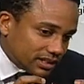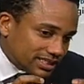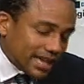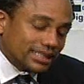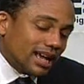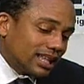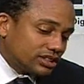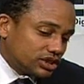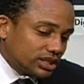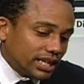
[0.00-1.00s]

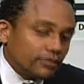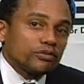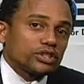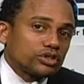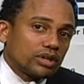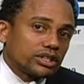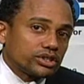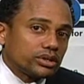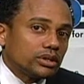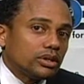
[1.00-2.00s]
technology
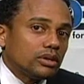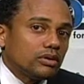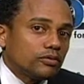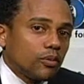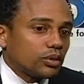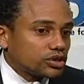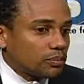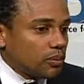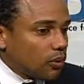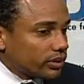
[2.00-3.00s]
infrastructure for
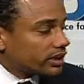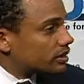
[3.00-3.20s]
supporting